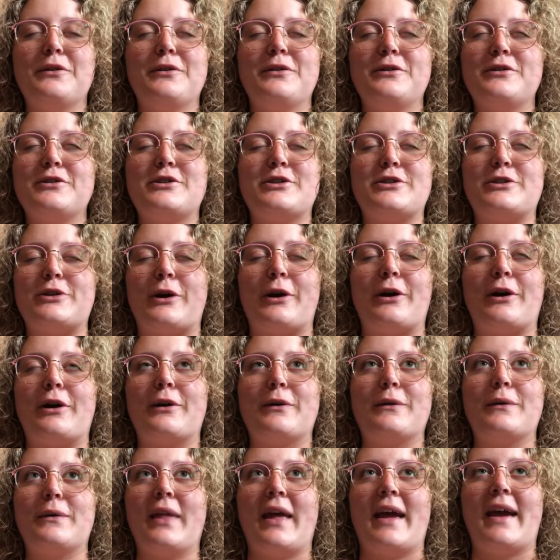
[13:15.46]

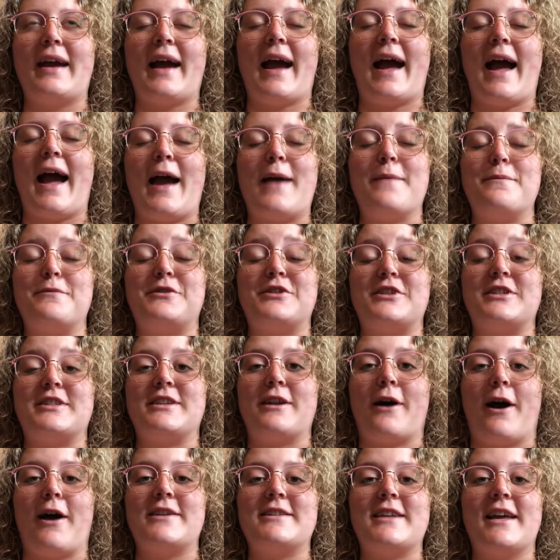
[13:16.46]
sure, like I'm just
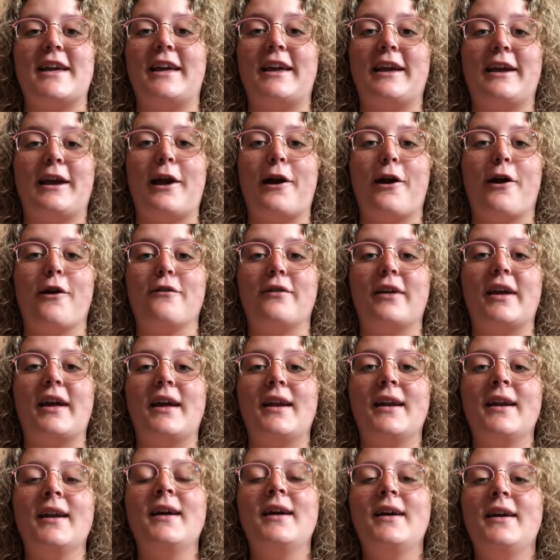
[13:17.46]
not taking care of
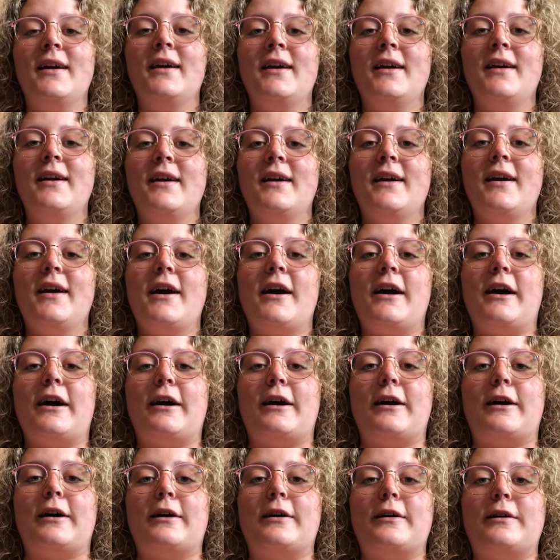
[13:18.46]
it.
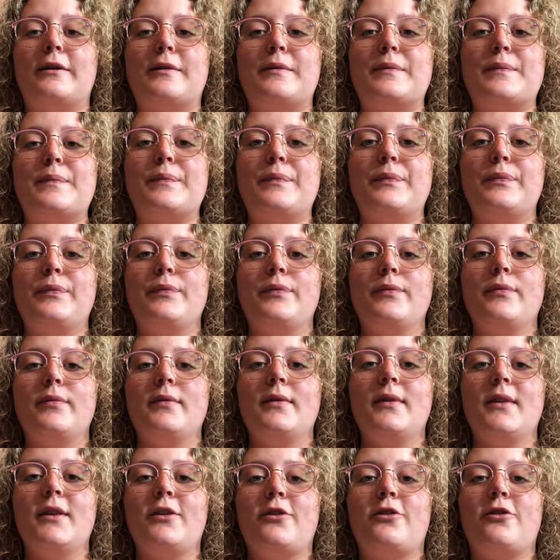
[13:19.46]
Um,
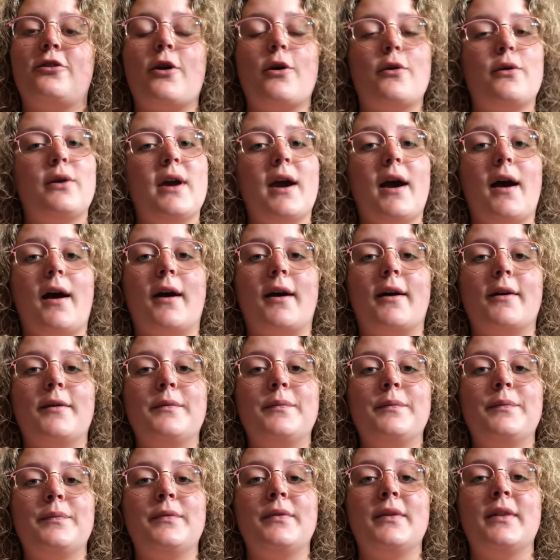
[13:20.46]
so yeah,
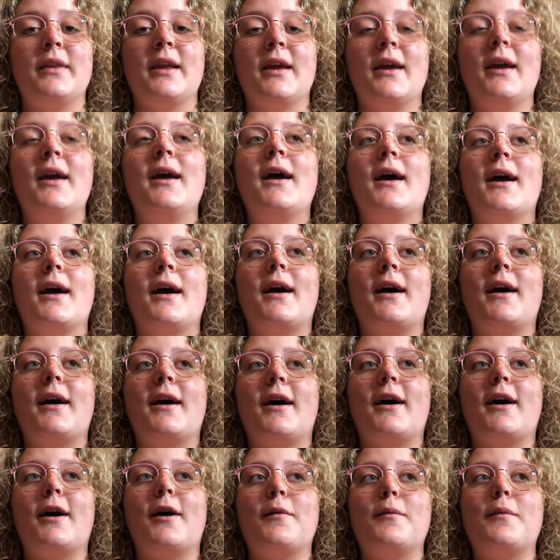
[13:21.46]

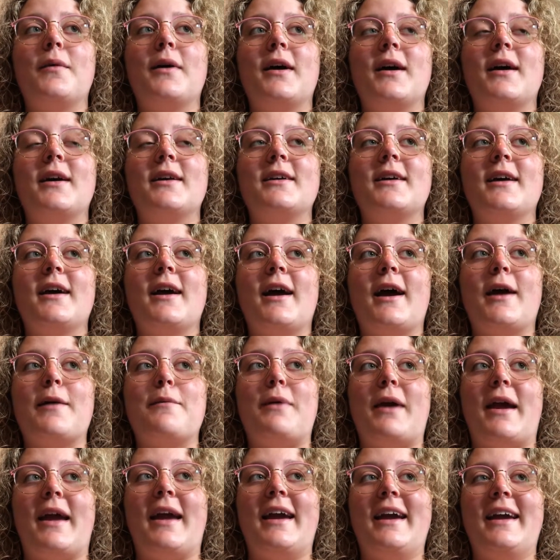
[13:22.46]
um, I
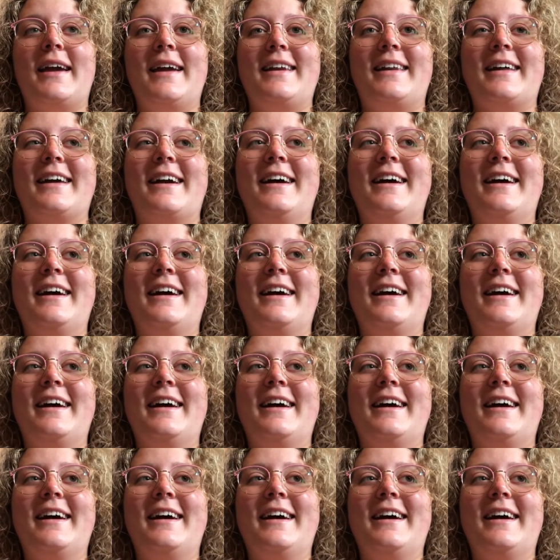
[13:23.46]
paid